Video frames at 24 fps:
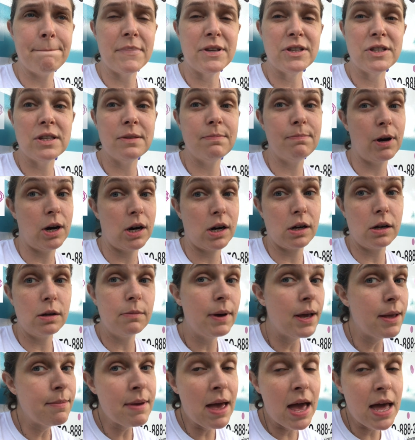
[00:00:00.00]
Sparkle
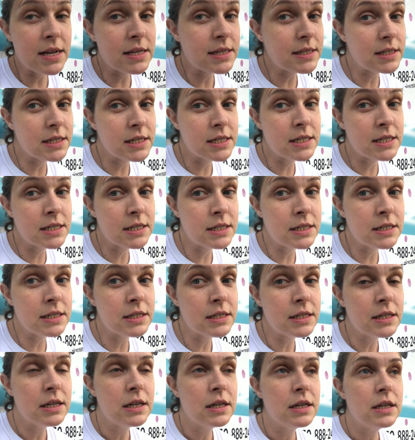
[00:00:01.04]
by
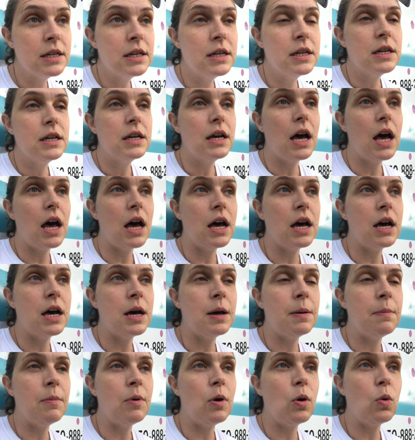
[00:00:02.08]
Madison,
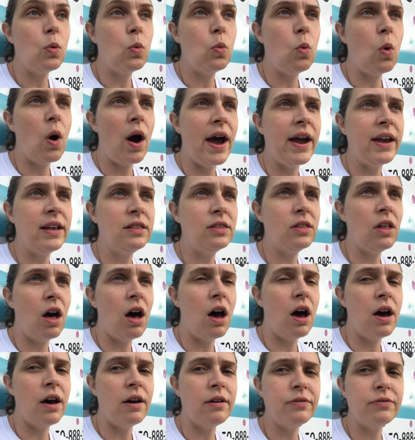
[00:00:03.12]
Wine
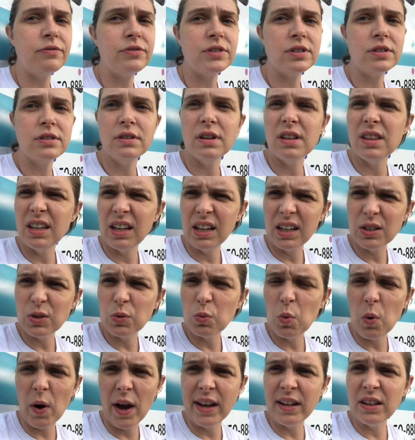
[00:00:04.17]
Loft, I think
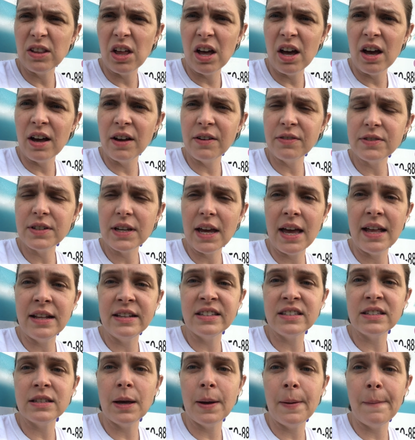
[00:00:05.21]
it's Wine Loft,
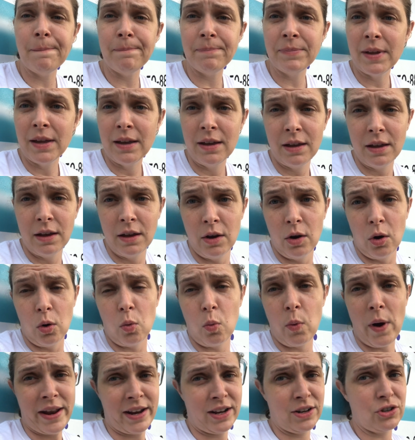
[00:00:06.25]
and some
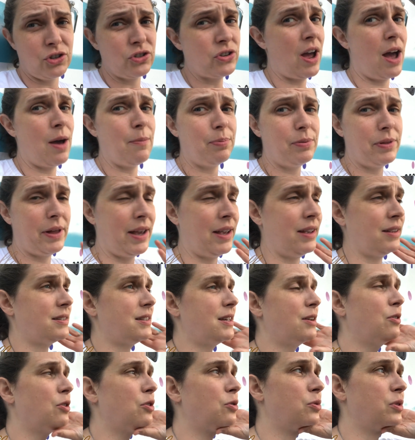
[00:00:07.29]
wedding shop place,
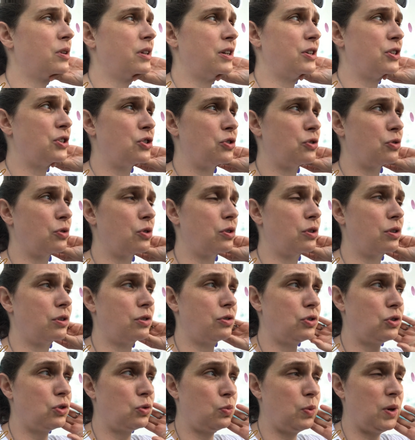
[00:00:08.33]
they were really
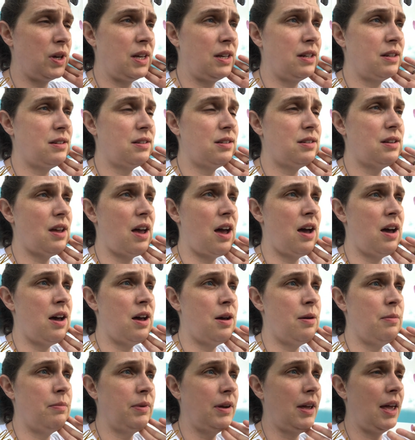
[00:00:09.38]
sweet,
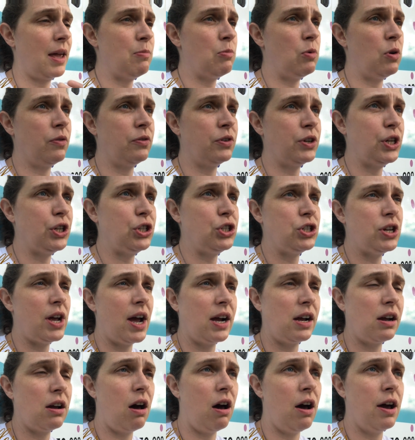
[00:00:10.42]
came over to
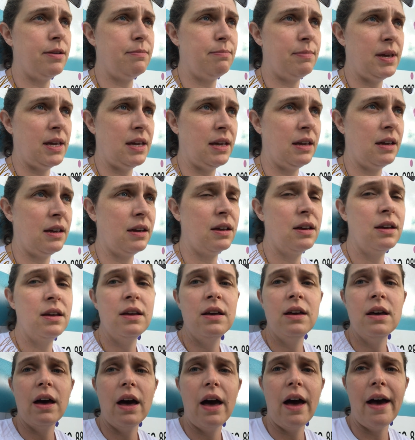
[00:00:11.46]
check on me,
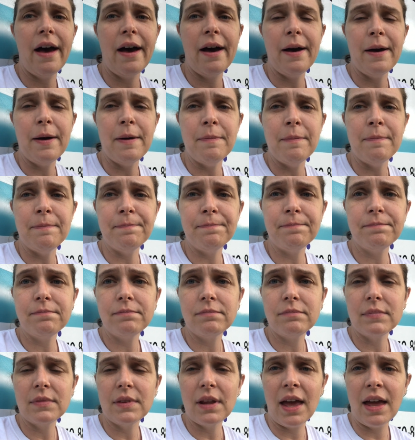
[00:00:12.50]
and
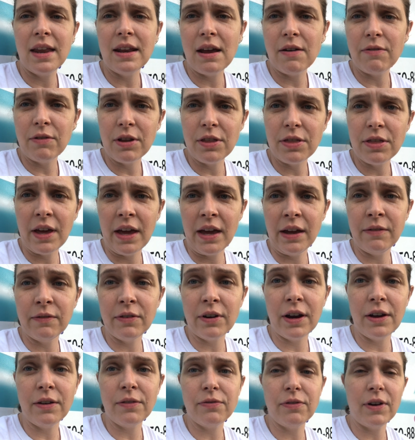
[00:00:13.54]
everything,
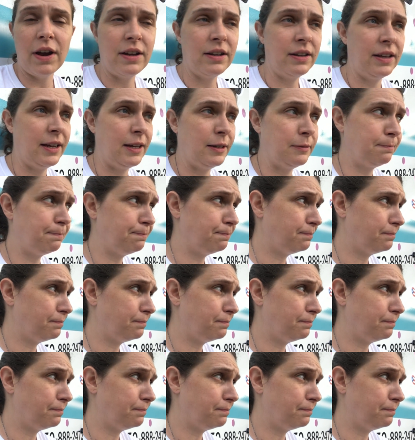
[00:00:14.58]
very friendly.